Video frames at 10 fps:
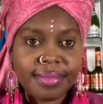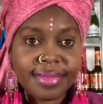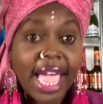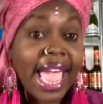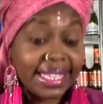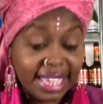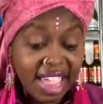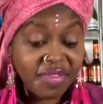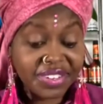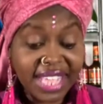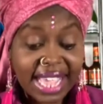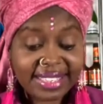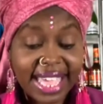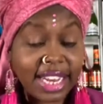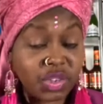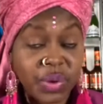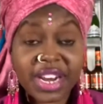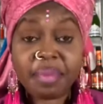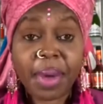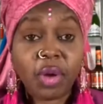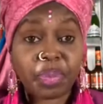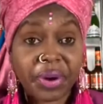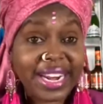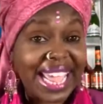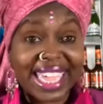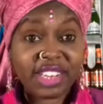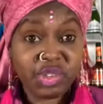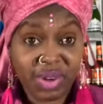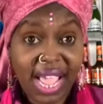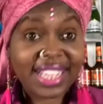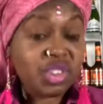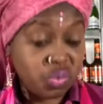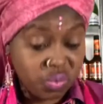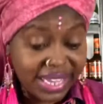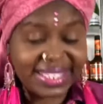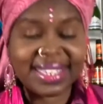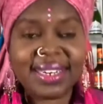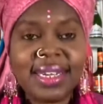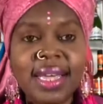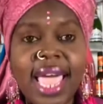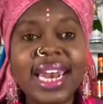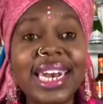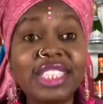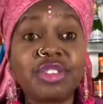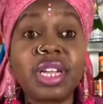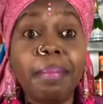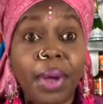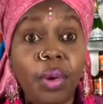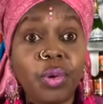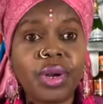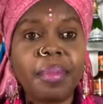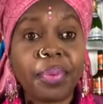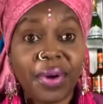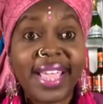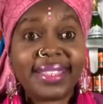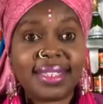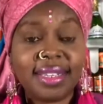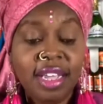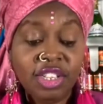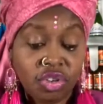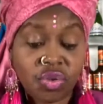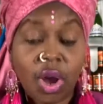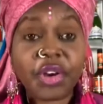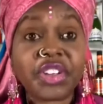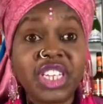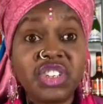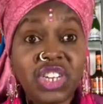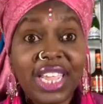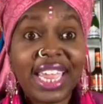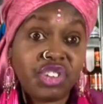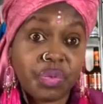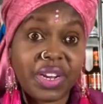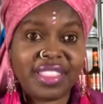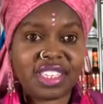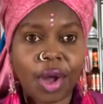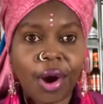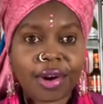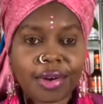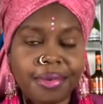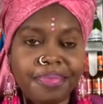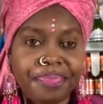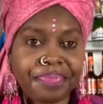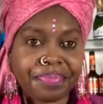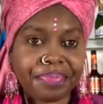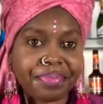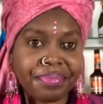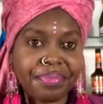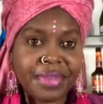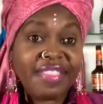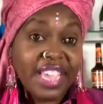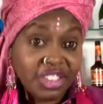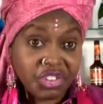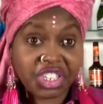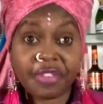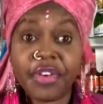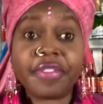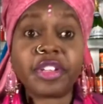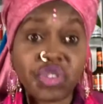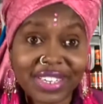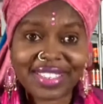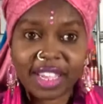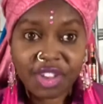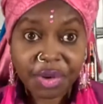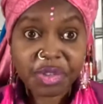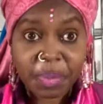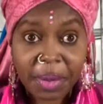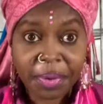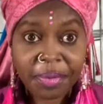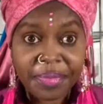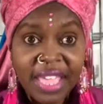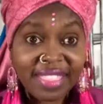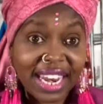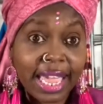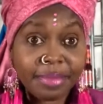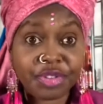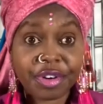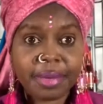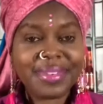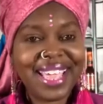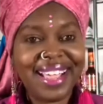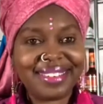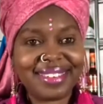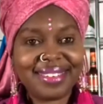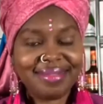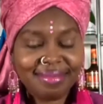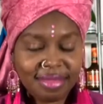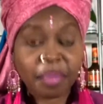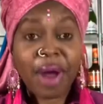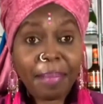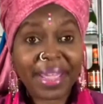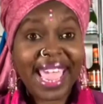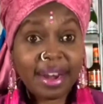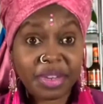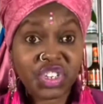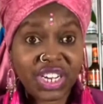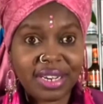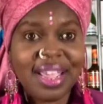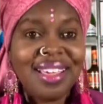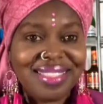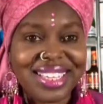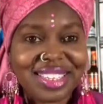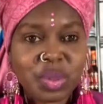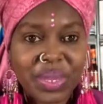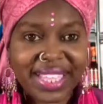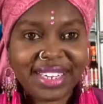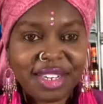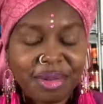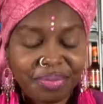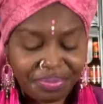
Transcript: They had to emphasize that it's written in bold print. I kid you not. It's written in literally bold print to draw your attention in as you're reading this article. These are just a few of the tricks they use, people. The lamestream, yes. The propaganda machine, this is what they do.